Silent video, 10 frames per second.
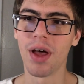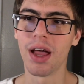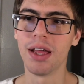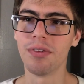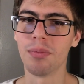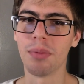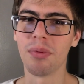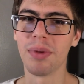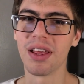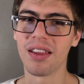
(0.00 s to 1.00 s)
I remember
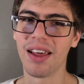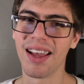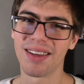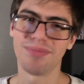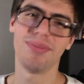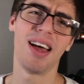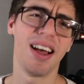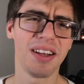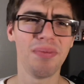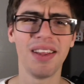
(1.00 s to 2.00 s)
being like,
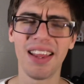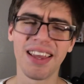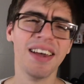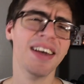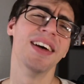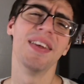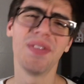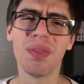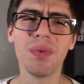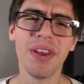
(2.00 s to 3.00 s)
come on, like,
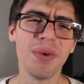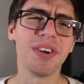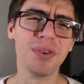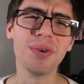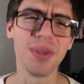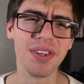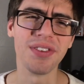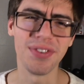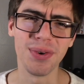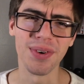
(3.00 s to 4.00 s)
we know what Google is
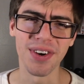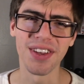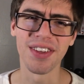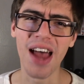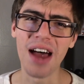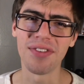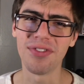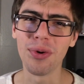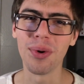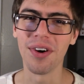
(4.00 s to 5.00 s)
for. It's not
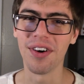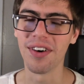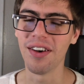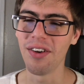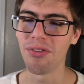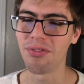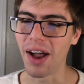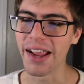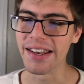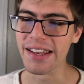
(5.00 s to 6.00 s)
for
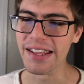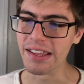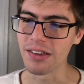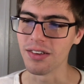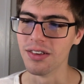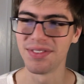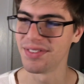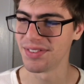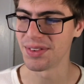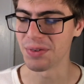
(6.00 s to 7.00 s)
finding
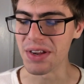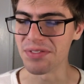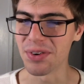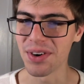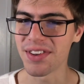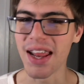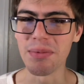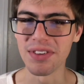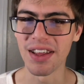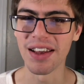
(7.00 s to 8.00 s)
the rainforest
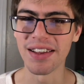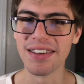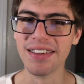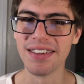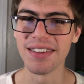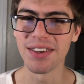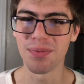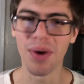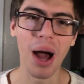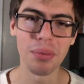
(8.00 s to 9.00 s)
Amazon. You're
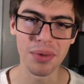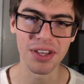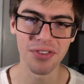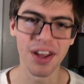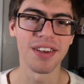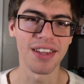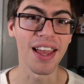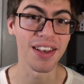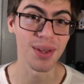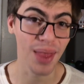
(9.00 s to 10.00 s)
probably trying to
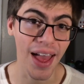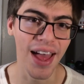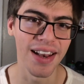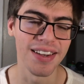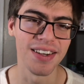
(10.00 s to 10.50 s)
get to that.